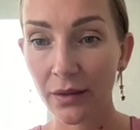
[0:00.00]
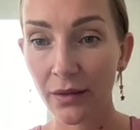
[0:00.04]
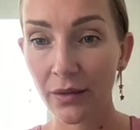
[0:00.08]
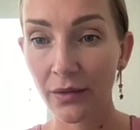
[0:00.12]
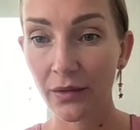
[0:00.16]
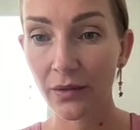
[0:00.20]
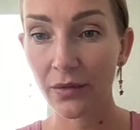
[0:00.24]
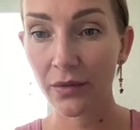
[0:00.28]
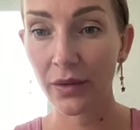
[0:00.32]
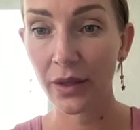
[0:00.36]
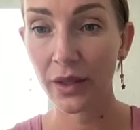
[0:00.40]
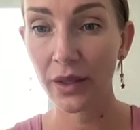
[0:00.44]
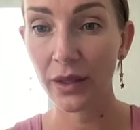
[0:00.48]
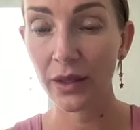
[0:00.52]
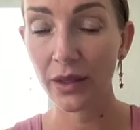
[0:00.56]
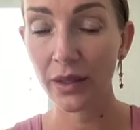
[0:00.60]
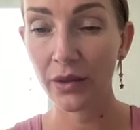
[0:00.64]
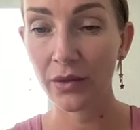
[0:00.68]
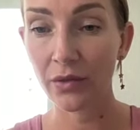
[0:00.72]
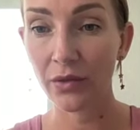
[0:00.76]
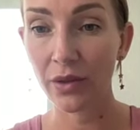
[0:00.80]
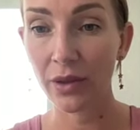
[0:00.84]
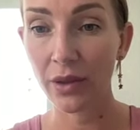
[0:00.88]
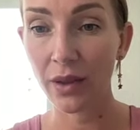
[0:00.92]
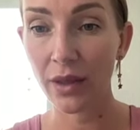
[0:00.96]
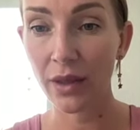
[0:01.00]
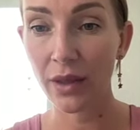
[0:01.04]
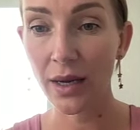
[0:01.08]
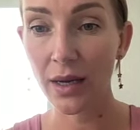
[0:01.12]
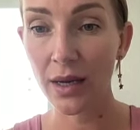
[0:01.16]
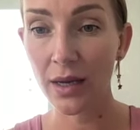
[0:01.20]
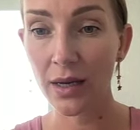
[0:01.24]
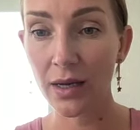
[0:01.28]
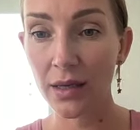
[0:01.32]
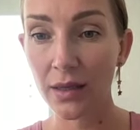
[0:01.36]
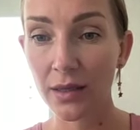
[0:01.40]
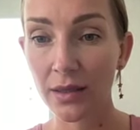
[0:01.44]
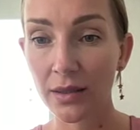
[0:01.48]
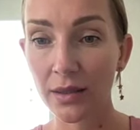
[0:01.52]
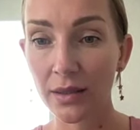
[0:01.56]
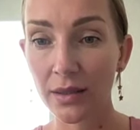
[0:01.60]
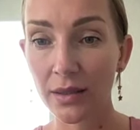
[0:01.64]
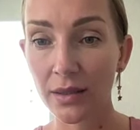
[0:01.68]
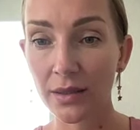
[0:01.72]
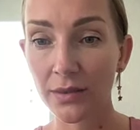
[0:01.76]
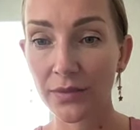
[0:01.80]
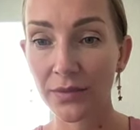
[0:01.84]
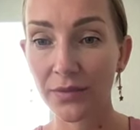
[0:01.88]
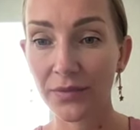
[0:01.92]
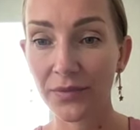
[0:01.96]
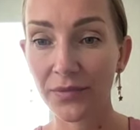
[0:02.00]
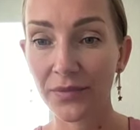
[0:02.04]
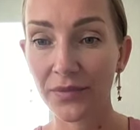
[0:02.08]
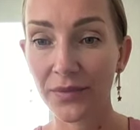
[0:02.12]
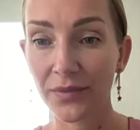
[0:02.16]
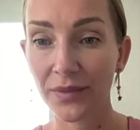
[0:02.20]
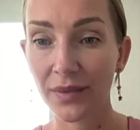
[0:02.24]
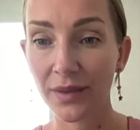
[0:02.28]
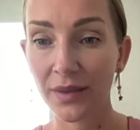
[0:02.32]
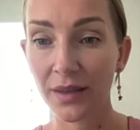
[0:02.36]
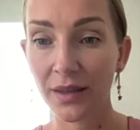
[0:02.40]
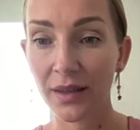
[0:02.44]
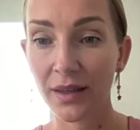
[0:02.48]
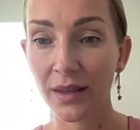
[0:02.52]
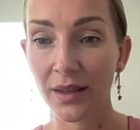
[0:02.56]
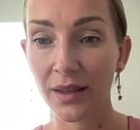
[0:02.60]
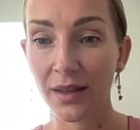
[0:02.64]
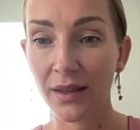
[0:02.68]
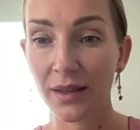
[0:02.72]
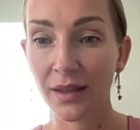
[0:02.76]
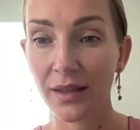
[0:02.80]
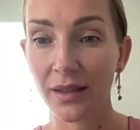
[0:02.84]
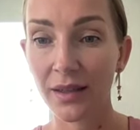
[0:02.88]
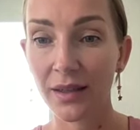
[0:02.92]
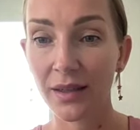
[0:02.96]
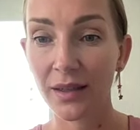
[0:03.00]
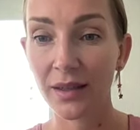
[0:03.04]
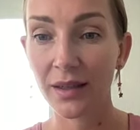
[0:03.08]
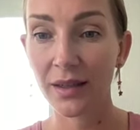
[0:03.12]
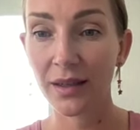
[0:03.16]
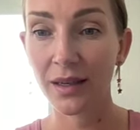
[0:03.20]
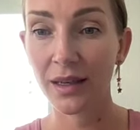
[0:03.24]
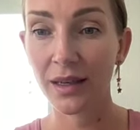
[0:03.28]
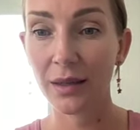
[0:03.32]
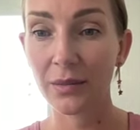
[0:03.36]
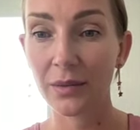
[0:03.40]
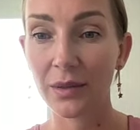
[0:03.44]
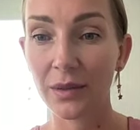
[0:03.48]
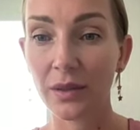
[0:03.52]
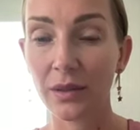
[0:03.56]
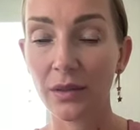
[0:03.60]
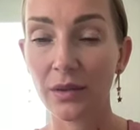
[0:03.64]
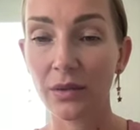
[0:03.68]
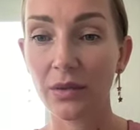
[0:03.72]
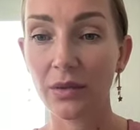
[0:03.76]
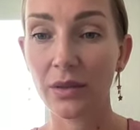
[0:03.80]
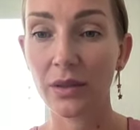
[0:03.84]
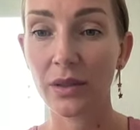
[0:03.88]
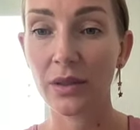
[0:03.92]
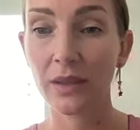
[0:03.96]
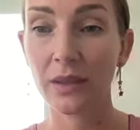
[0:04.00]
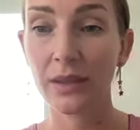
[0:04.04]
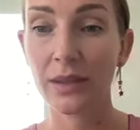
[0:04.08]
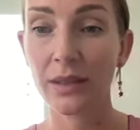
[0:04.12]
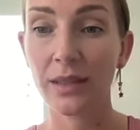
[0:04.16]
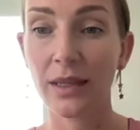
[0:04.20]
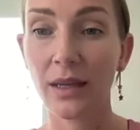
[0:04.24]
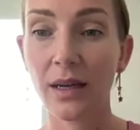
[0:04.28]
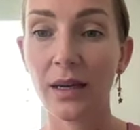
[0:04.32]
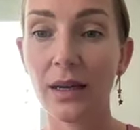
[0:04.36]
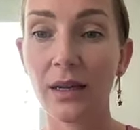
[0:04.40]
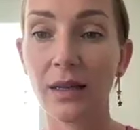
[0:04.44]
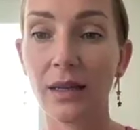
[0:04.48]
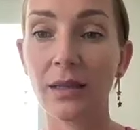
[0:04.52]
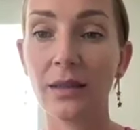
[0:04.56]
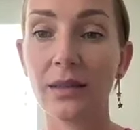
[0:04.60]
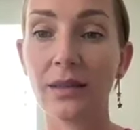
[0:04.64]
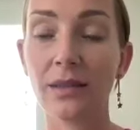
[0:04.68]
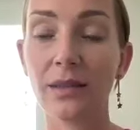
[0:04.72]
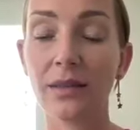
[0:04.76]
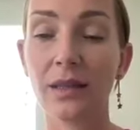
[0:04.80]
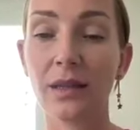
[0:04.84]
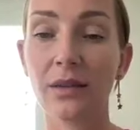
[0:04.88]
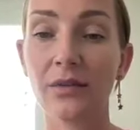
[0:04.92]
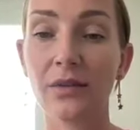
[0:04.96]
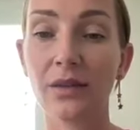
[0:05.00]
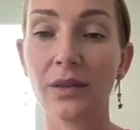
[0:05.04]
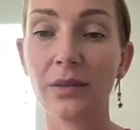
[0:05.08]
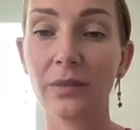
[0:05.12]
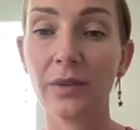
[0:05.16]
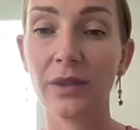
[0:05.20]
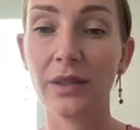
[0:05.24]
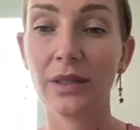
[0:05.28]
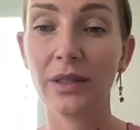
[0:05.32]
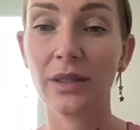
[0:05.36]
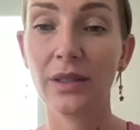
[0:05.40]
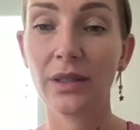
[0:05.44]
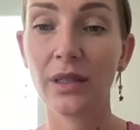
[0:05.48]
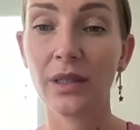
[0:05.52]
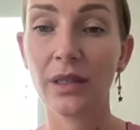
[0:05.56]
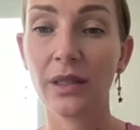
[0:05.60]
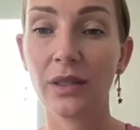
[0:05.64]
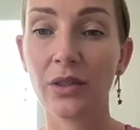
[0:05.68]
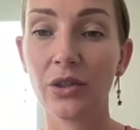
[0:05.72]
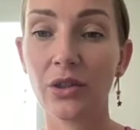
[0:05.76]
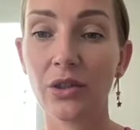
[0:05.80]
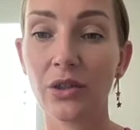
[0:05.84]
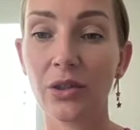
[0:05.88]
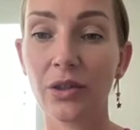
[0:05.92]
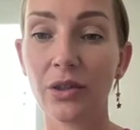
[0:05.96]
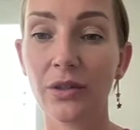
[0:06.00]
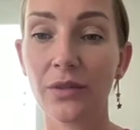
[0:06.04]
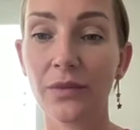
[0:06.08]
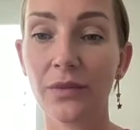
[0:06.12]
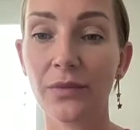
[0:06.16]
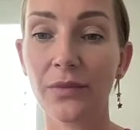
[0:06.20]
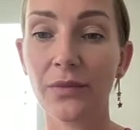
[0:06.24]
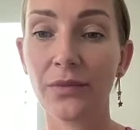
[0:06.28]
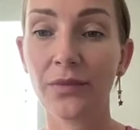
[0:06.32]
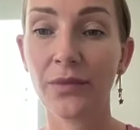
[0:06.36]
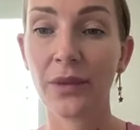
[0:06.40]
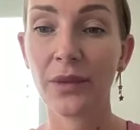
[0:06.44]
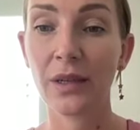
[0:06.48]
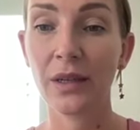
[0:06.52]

Feeling relaxed, absolute silence after meditation.